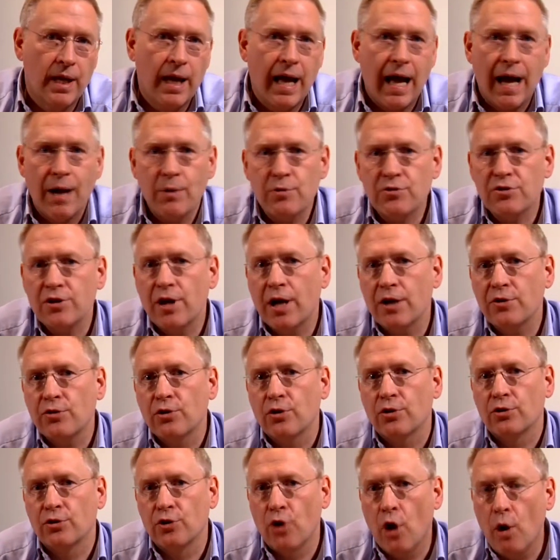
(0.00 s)
outside
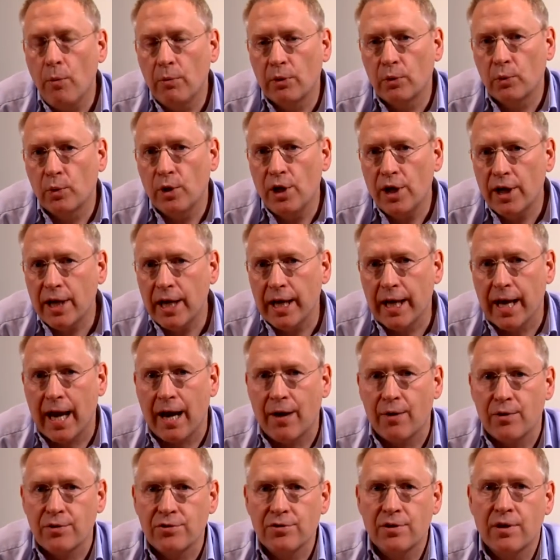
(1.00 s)
your normal working
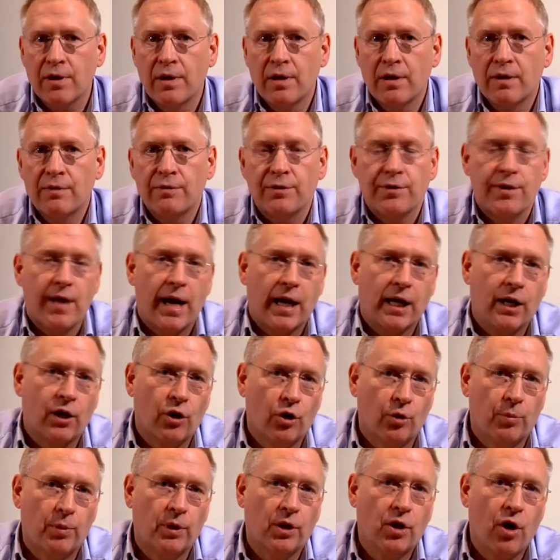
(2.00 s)
hours for that
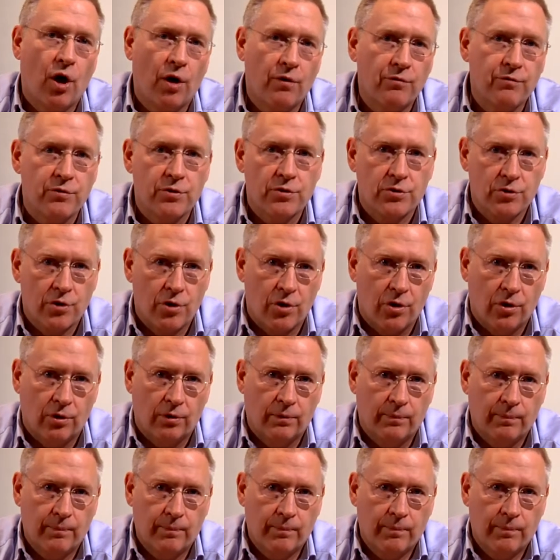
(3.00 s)
global conference call.